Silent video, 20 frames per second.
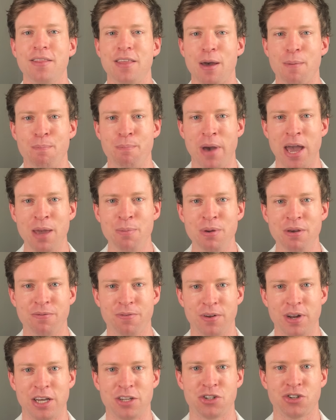that maybe
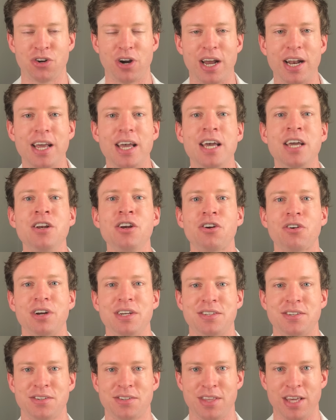finasteride
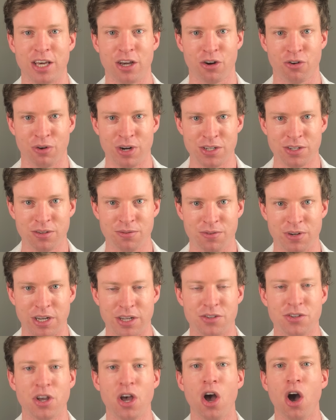increases the
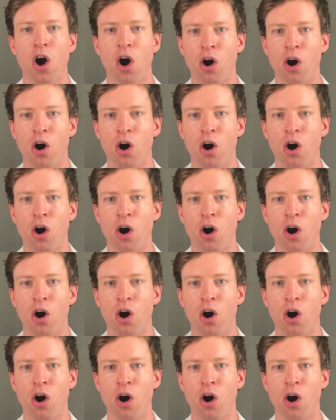aggressiveness